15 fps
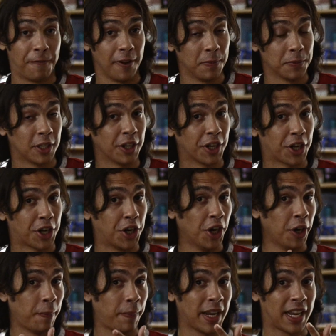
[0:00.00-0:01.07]
Films look
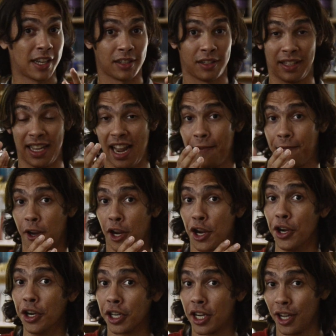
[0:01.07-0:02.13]
good because they have
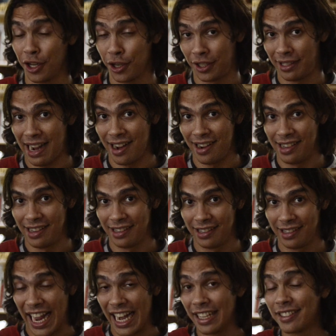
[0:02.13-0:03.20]
good color
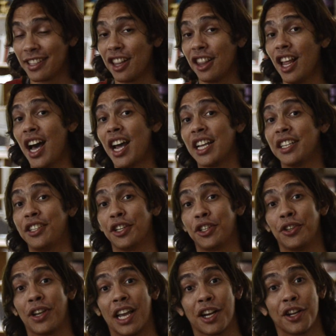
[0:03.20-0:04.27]
science. And it's a lot easier
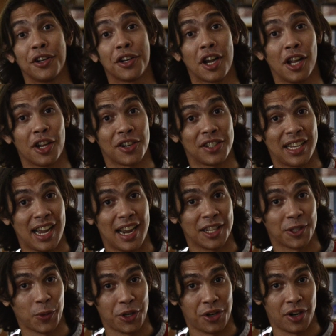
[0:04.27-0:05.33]
to get good color
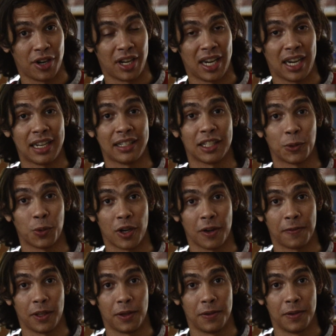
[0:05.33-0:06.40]
science when you're on an ACES
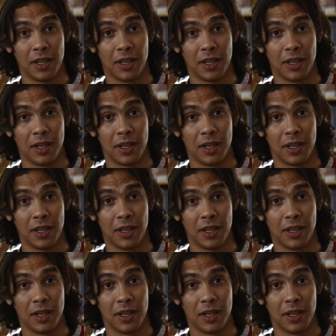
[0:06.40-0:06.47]
workflow.